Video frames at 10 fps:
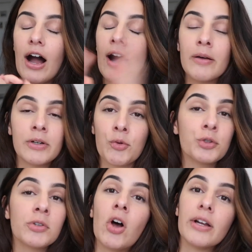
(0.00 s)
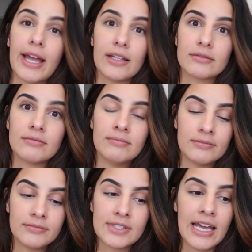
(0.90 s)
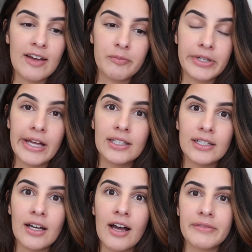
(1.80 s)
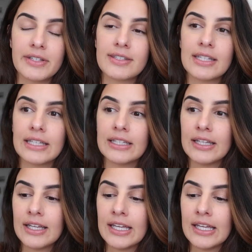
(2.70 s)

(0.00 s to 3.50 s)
I would go through it all again to have Briella, obviously.